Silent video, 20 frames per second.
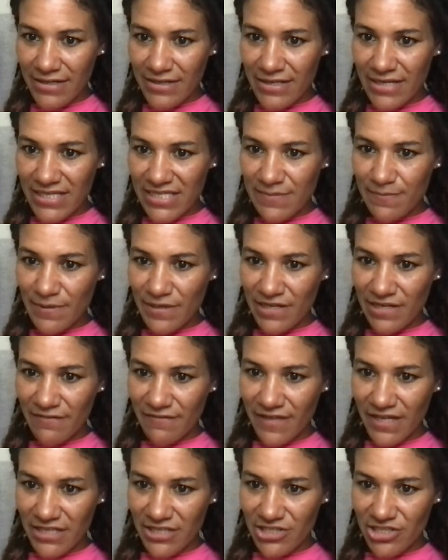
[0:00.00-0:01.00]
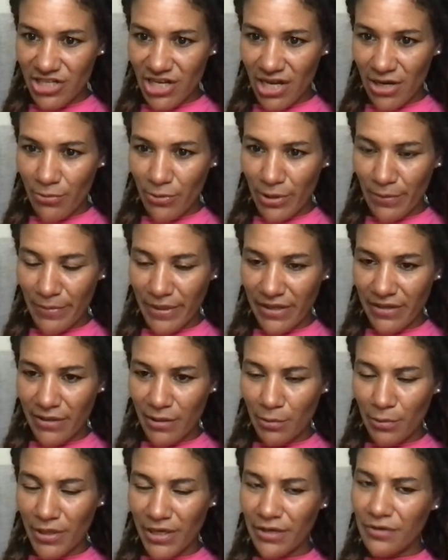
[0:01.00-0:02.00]
yes, believe that Jah will make
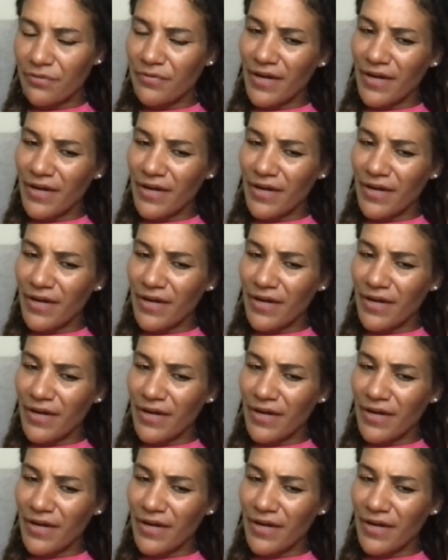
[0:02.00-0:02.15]
a way.